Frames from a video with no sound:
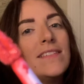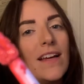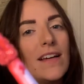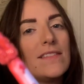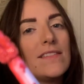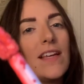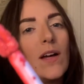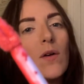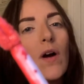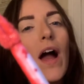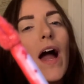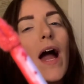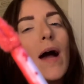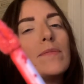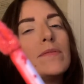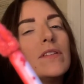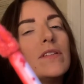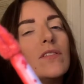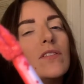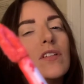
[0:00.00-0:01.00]
yes, I will
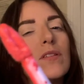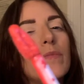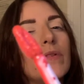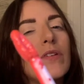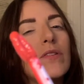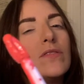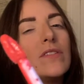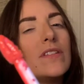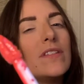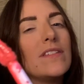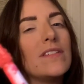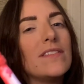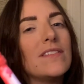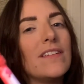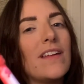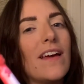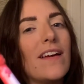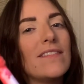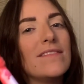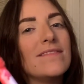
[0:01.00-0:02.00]
absolutely be using this today.